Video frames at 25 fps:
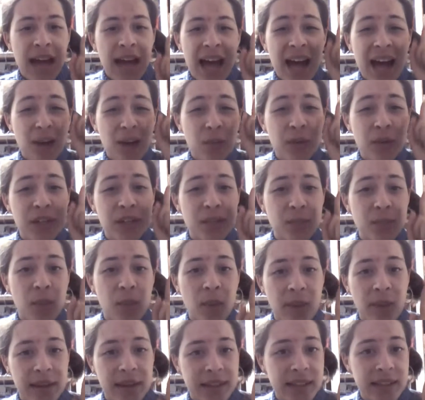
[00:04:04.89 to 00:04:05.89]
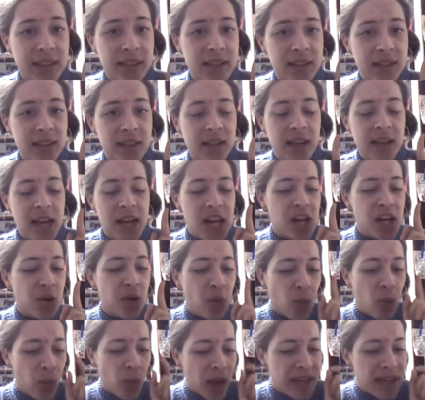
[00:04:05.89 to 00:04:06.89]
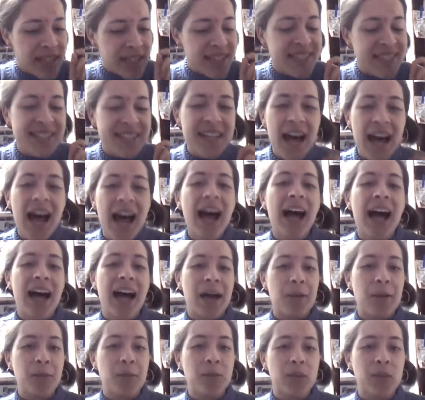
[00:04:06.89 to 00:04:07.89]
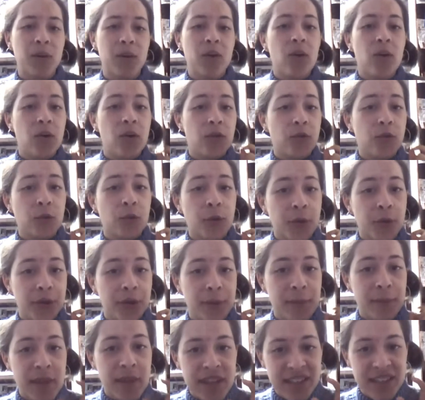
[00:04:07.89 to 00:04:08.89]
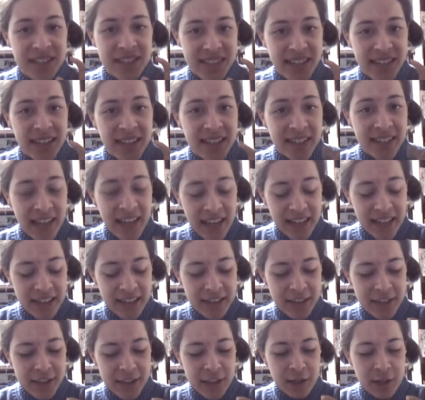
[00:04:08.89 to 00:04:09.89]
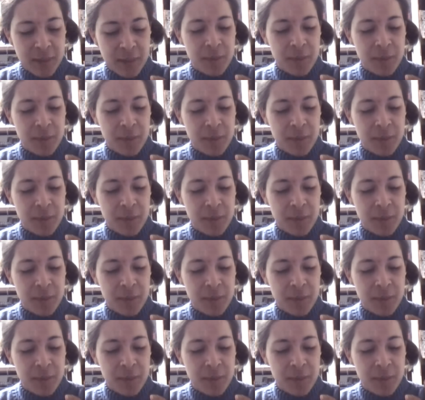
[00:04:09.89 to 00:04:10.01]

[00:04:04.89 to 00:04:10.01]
At which point, it was time for the Meatstick dance.